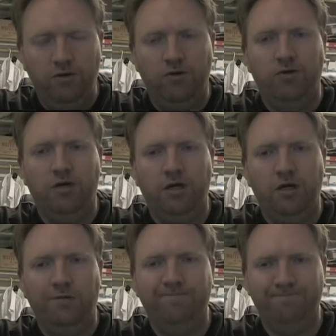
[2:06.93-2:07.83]
You need
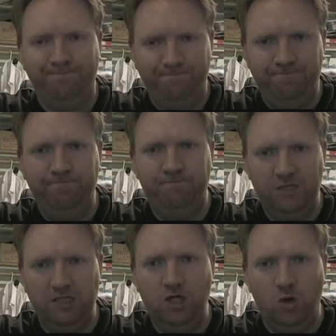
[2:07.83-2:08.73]
to
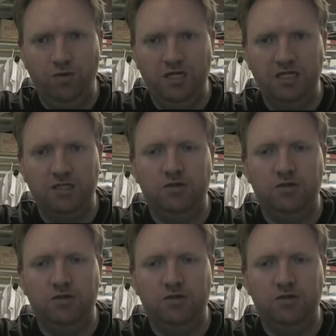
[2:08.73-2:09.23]
know this